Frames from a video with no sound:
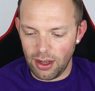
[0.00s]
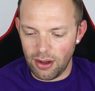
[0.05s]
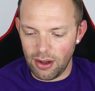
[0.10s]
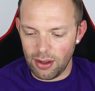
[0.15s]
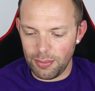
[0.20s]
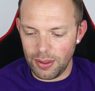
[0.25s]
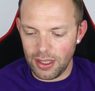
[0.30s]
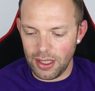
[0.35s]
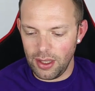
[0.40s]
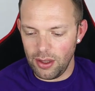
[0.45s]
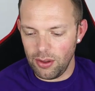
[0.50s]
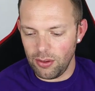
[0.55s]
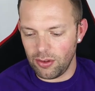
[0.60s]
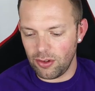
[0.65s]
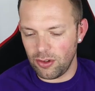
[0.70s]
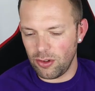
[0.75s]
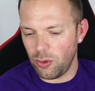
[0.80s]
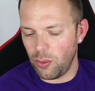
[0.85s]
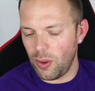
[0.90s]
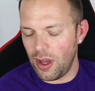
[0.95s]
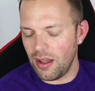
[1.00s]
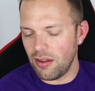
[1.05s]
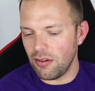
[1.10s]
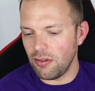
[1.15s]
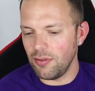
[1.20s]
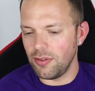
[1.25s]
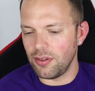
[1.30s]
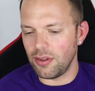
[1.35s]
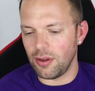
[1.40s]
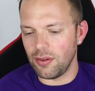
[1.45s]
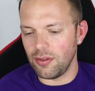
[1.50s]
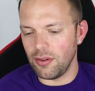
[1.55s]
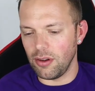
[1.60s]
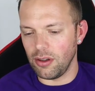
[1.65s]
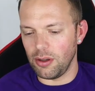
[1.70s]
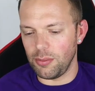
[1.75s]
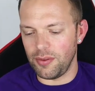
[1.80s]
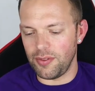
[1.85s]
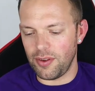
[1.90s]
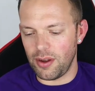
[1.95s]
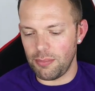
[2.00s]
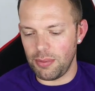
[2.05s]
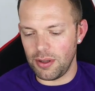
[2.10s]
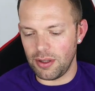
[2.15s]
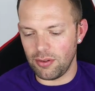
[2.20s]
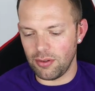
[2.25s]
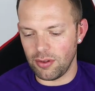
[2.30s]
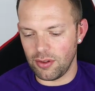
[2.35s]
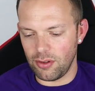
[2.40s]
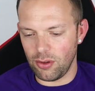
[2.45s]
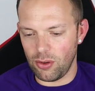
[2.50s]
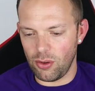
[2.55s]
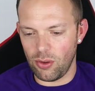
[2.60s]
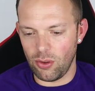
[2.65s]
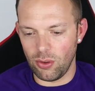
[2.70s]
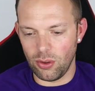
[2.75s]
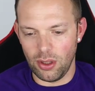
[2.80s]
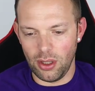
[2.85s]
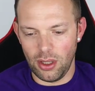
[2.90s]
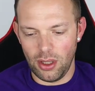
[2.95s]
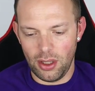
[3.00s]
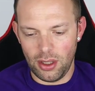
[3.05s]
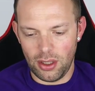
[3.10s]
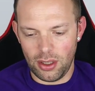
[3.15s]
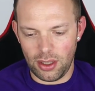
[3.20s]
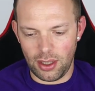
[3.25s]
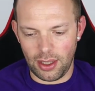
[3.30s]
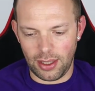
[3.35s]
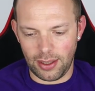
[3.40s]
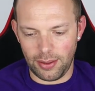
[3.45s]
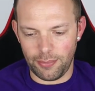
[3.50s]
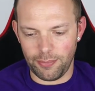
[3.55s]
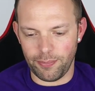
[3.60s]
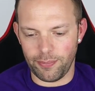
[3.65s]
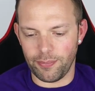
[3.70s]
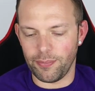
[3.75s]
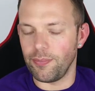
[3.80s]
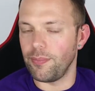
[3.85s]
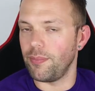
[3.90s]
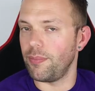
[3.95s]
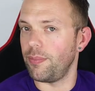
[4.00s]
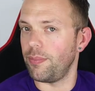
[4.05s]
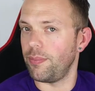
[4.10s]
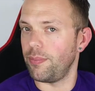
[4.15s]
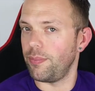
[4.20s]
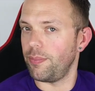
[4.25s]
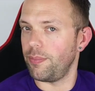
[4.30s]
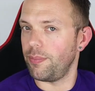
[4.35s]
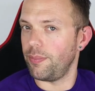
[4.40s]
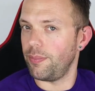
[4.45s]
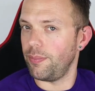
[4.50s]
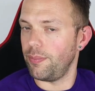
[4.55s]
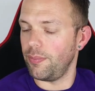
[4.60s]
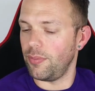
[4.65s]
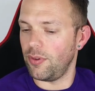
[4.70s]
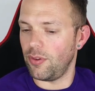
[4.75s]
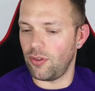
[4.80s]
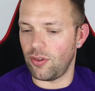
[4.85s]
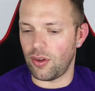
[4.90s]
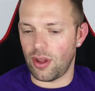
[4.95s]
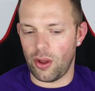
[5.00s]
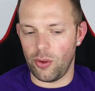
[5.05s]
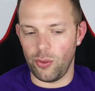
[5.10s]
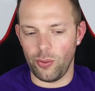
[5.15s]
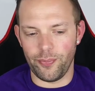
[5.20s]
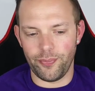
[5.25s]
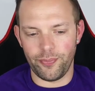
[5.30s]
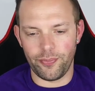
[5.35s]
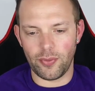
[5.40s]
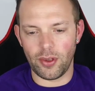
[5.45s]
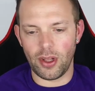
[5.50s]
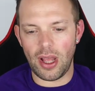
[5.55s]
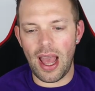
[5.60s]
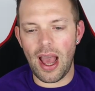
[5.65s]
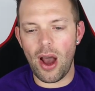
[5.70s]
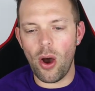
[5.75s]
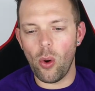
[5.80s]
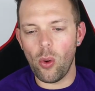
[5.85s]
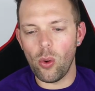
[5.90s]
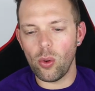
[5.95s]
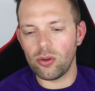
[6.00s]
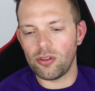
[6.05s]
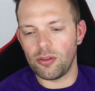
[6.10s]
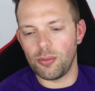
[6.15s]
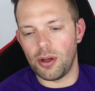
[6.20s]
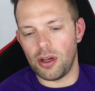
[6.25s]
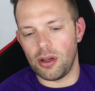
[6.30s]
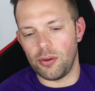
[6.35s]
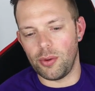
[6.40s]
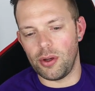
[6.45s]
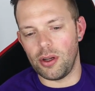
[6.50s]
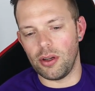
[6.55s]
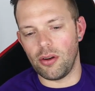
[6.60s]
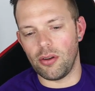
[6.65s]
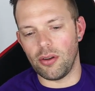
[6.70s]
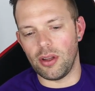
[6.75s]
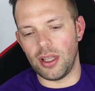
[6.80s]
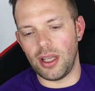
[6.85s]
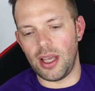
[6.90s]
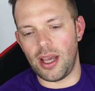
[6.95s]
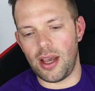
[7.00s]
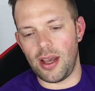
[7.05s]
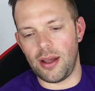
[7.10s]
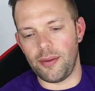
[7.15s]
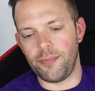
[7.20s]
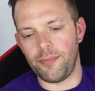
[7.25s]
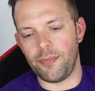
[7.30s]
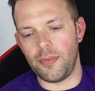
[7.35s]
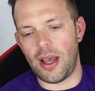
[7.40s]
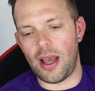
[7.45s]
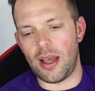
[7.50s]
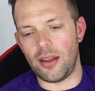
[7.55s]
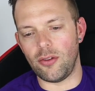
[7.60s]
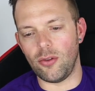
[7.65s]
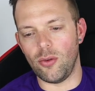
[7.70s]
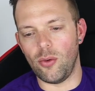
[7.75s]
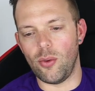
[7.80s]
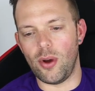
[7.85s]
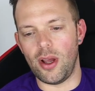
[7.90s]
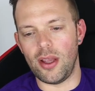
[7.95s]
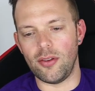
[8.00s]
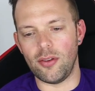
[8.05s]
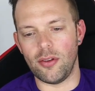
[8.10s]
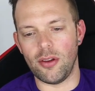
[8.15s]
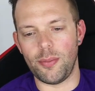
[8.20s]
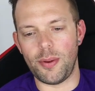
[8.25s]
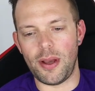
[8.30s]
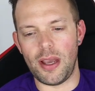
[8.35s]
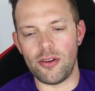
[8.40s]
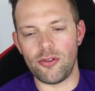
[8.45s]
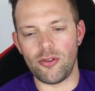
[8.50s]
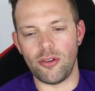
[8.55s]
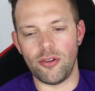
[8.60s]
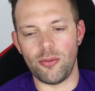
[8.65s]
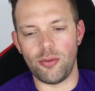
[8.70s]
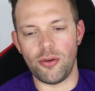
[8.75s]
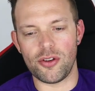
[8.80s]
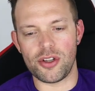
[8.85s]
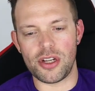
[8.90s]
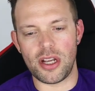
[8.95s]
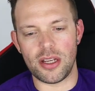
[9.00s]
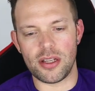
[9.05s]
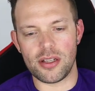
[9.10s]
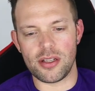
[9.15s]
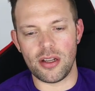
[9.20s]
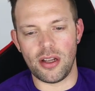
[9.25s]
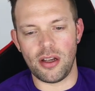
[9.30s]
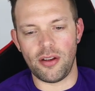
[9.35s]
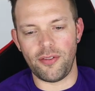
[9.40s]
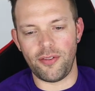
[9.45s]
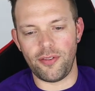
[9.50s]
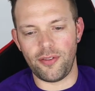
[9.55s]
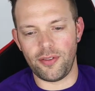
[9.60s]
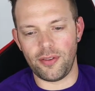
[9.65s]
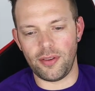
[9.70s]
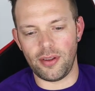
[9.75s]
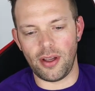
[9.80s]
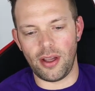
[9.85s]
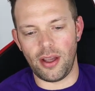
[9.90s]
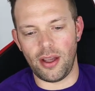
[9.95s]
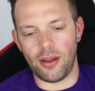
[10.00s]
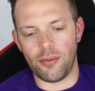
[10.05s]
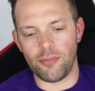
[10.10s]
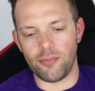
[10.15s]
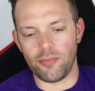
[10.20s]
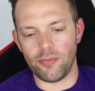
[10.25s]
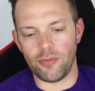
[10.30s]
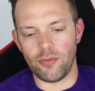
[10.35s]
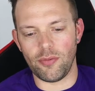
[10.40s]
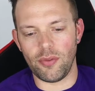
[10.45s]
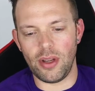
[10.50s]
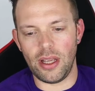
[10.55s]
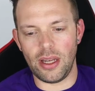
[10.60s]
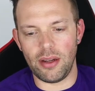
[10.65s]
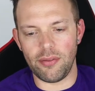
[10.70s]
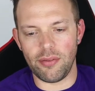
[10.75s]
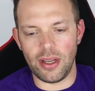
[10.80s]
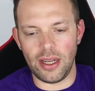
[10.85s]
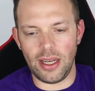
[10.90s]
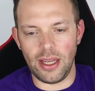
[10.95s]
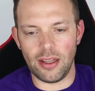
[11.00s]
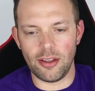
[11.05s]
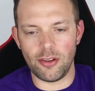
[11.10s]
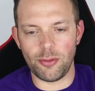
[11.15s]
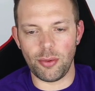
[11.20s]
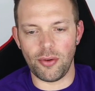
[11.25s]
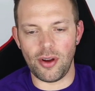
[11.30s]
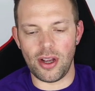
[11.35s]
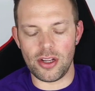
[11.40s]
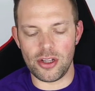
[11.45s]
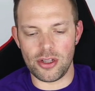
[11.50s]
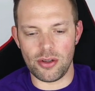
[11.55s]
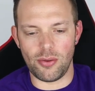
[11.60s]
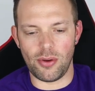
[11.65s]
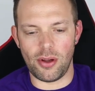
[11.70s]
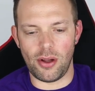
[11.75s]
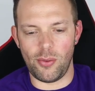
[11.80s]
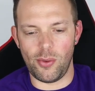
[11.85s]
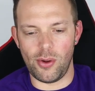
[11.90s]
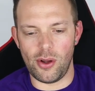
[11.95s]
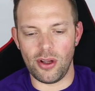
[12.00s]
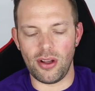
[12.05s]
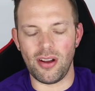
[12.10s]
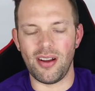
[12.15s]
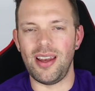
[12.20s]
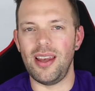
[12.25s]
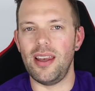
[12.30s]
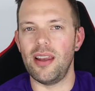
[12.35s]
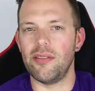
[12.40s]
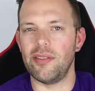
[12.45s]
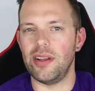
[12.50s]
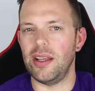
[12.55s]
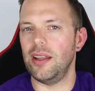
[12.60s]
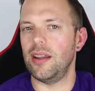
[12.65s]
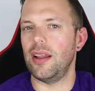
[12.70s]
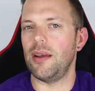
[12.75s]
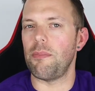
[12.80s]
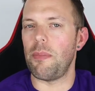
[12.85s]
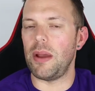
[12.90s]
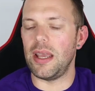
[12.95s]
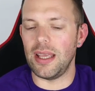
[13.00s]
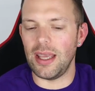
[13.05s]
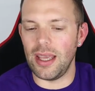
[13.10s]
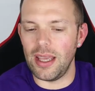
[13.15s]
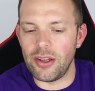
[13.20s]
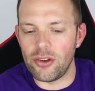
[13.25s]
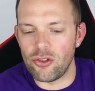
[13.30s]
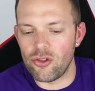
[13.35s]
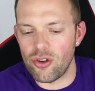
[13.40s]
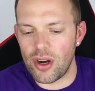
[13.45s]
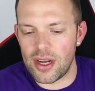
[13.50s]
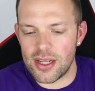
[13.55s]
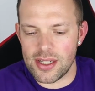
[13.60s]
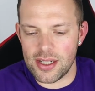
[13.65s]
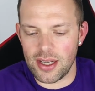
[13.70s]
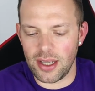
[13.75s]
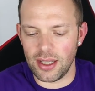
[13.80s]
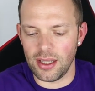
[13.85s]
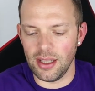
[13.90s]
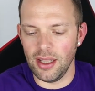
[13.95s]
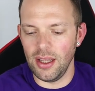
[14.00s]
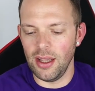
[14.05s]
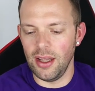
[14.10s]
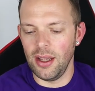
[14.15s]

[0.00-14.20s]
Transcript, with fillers: IBU's 12, so it's not going to be very bitter at all. Um, so, awesome artwork on the cam, as always on the Patrons Project stuff. Um, really, really inspirational artwork. I love it. They make it interesting.